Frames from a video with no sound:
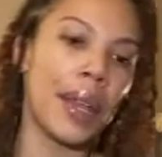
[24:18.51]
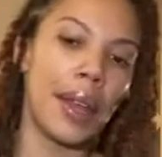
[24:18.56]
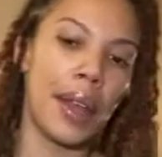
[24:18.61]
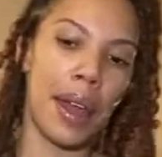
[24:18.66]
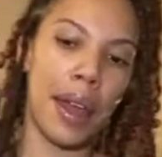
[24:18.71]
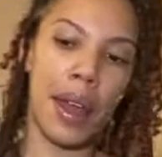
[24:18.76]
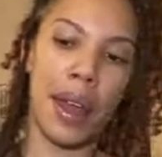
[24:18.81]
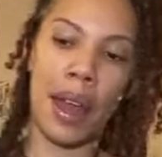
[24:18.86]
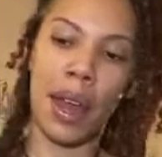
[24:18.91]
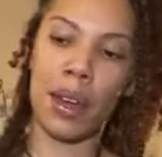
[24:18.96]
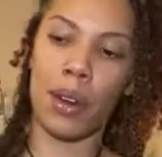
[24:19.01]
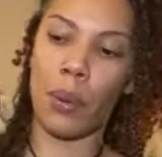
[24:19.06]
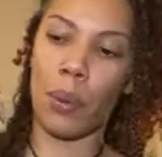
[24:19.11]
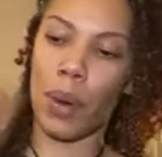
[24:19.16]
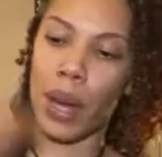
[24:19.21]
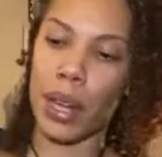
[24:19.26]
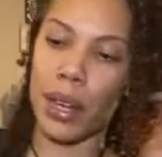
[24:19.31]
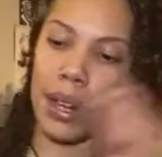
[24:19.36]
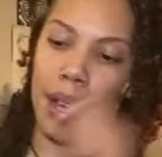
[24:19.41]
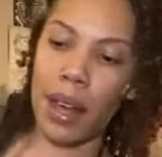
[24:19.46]
And
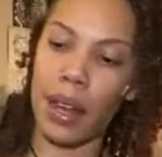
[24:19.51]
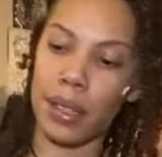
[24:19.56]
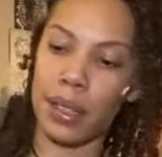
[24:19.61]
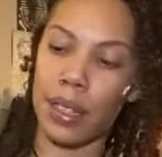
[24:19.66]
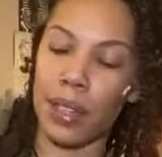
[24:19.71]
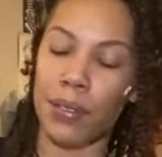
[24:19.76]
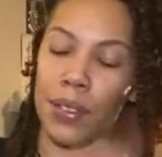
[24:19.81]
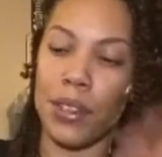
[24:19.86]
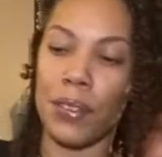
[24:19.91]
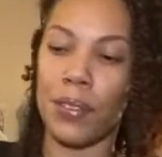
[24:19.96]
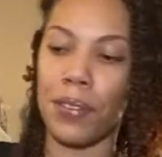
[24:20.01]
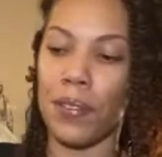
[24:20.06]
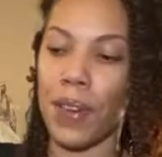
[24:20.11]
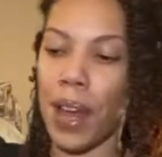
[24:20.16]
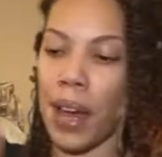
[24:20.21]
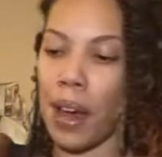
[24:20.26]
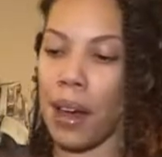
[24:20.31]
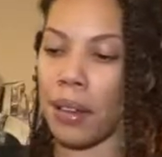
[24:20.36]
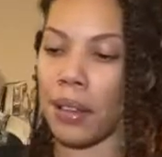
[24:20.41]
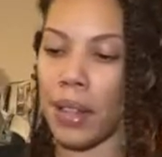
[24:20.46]
what else? If you
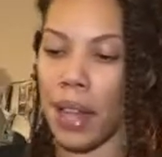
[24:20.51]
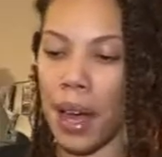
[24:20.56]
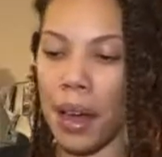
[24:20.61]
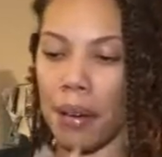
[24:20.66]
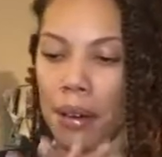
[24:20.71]
found that,